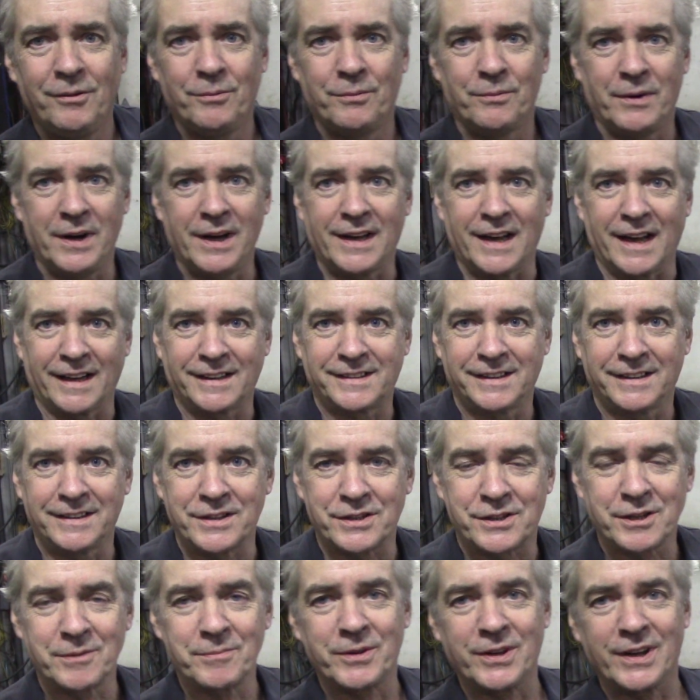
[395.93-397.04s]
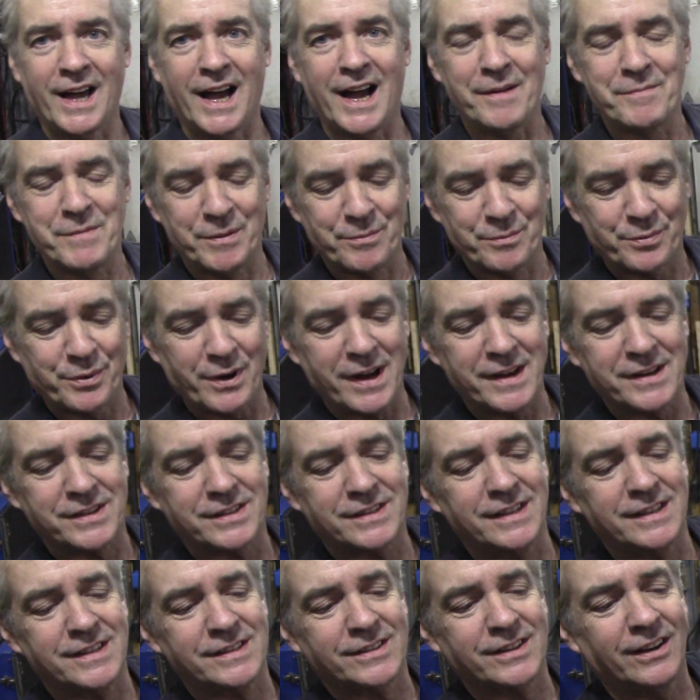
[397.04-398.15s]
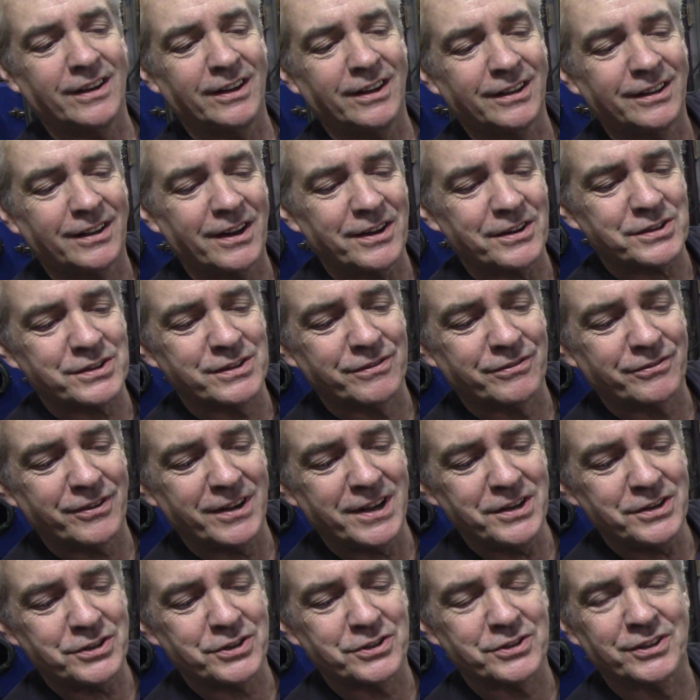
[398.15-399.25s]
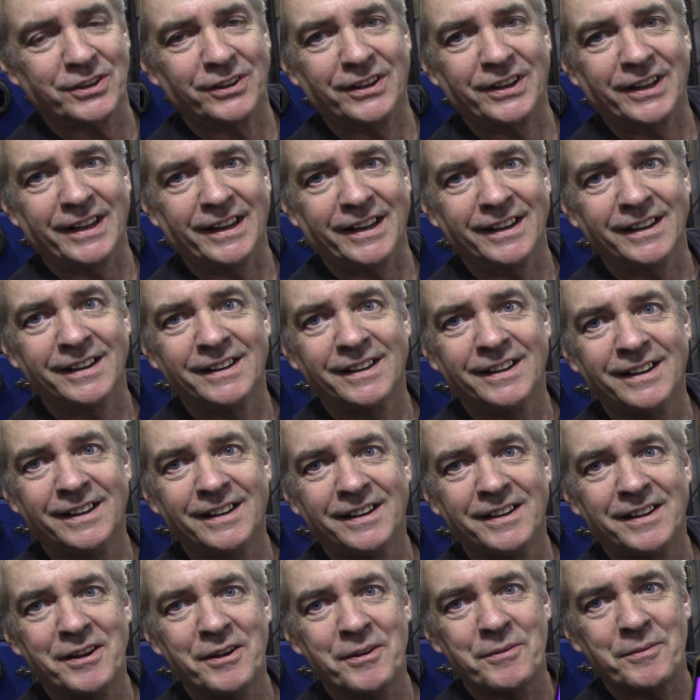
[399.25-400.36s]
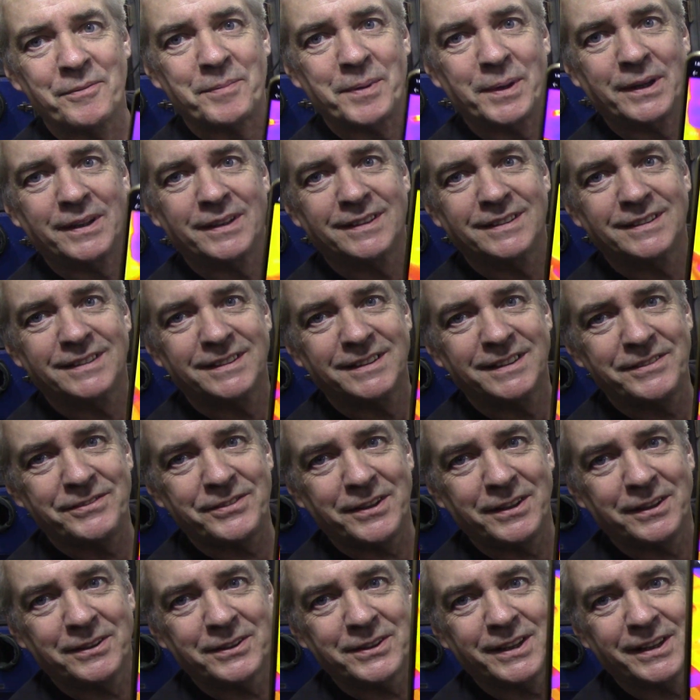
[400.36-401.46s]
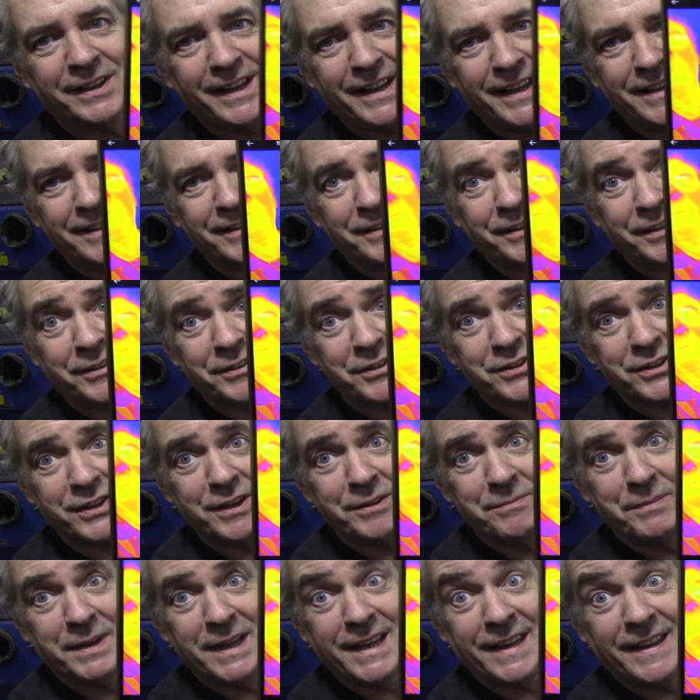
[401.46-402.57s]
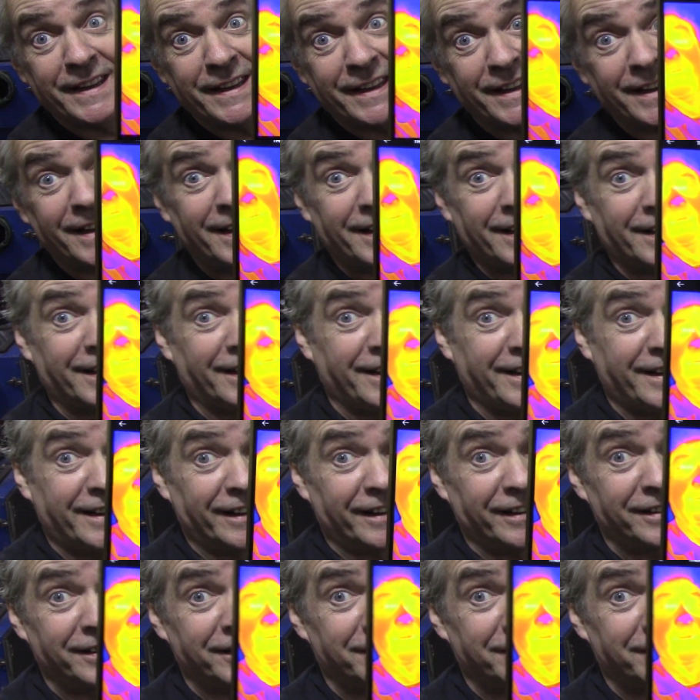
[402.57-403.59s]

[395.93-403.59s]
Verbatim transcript: Well, I tell you something, I'm impressed. It's got lots of features on here, but if you look at here, you can see me here.